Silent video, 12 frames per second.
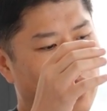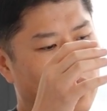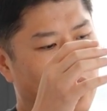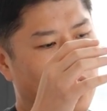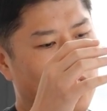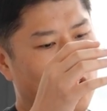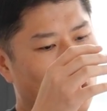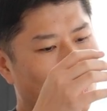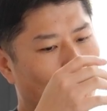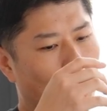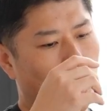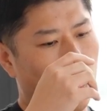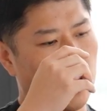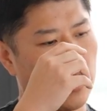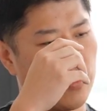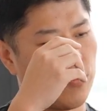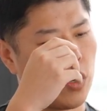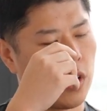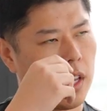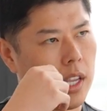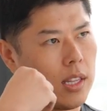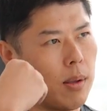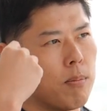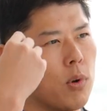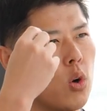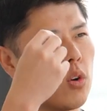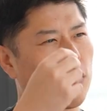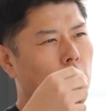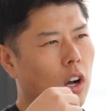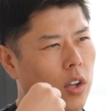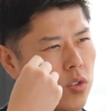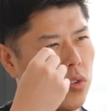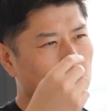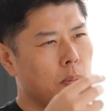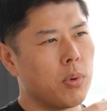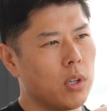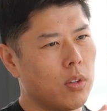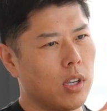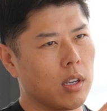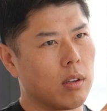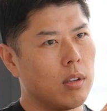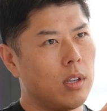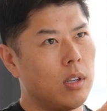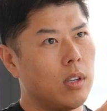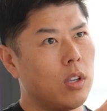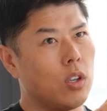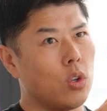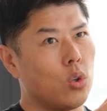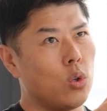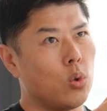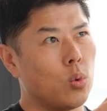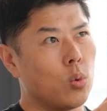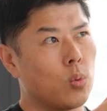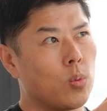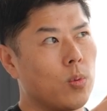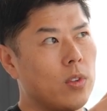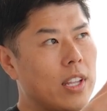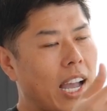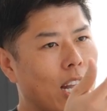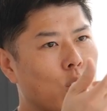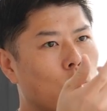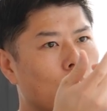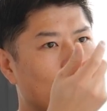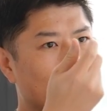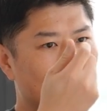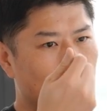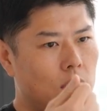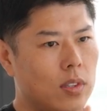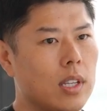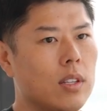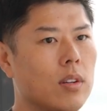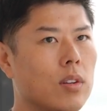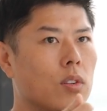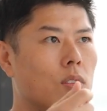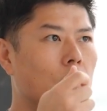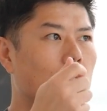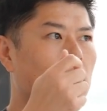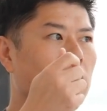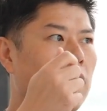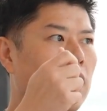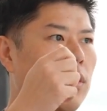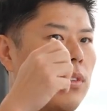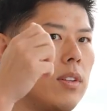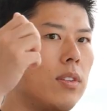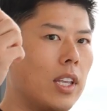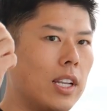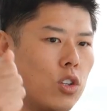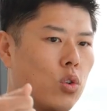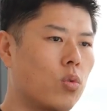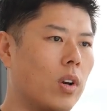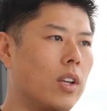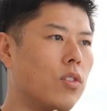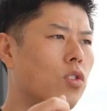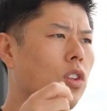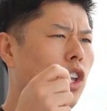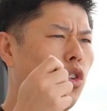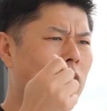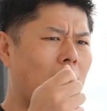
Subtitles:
And then if you're in the mode of constantly building, you naturally get the signals of the latest trends, and you